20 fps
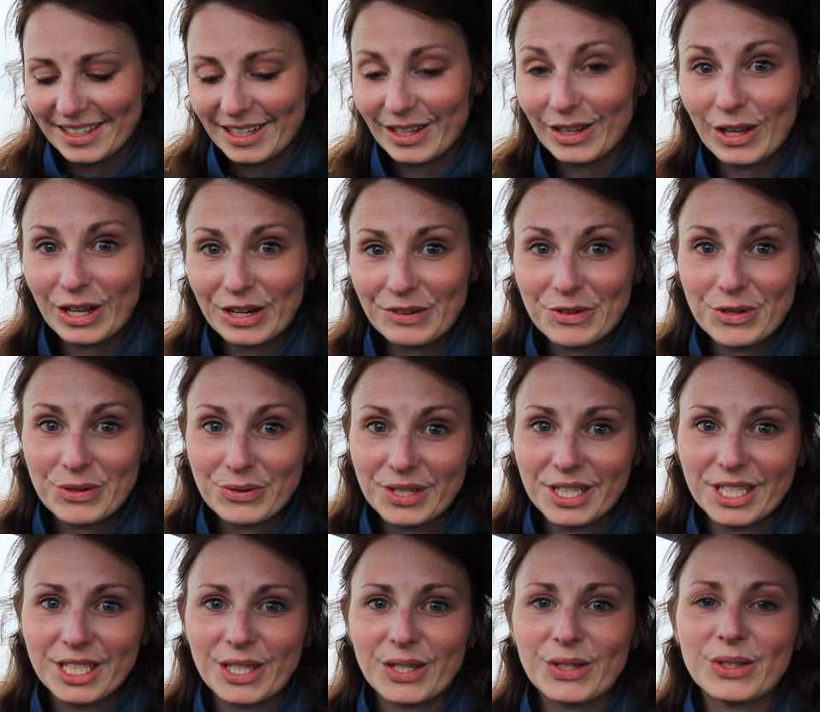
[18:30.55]
A lot of you
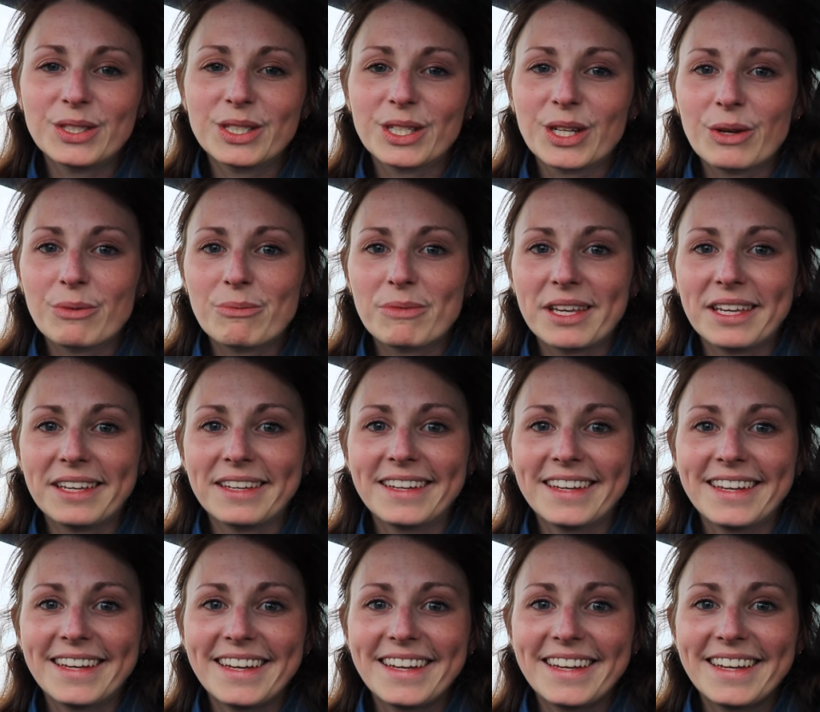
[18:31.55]
reach out and tell me
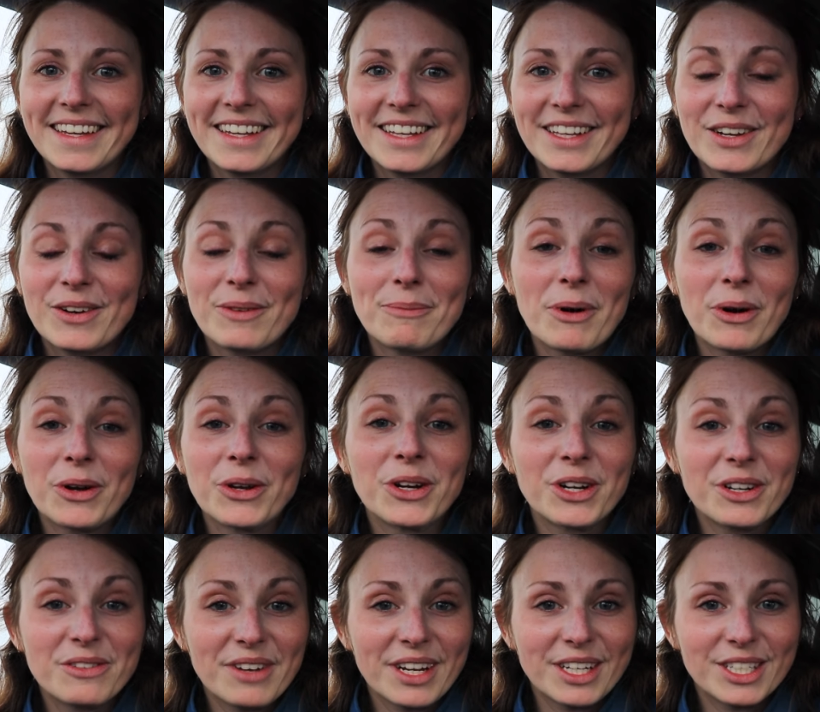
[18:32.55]
about your
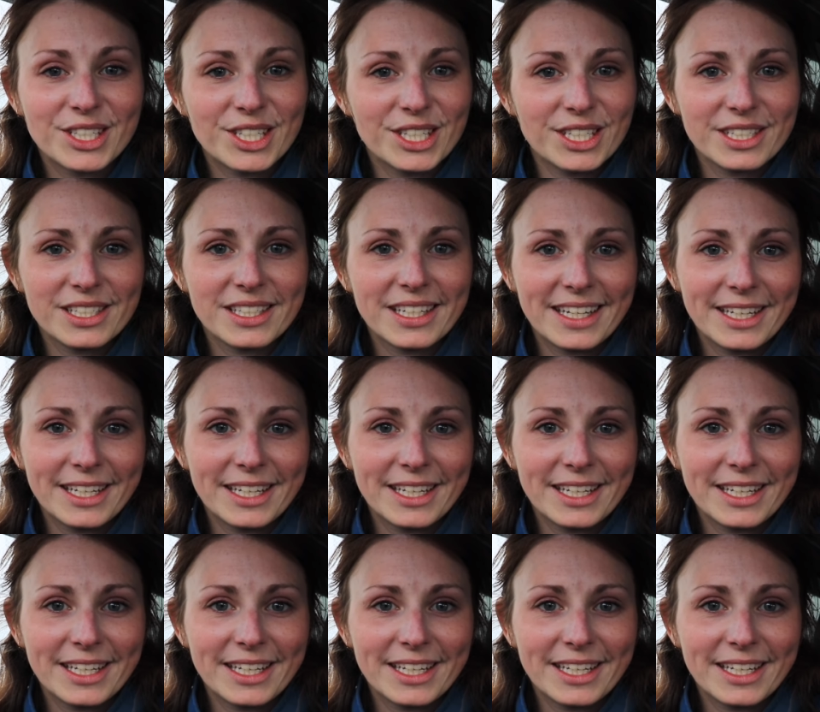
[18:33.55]
adventures,